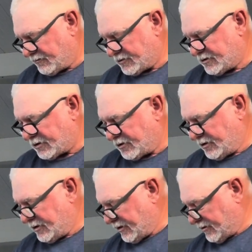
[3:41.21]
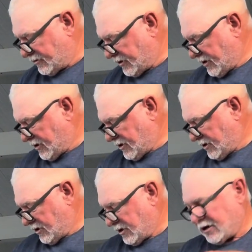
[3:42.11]
which is a good deal.
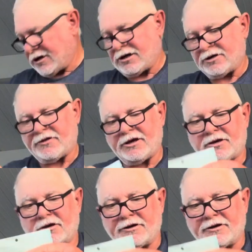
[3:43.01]
I got to thank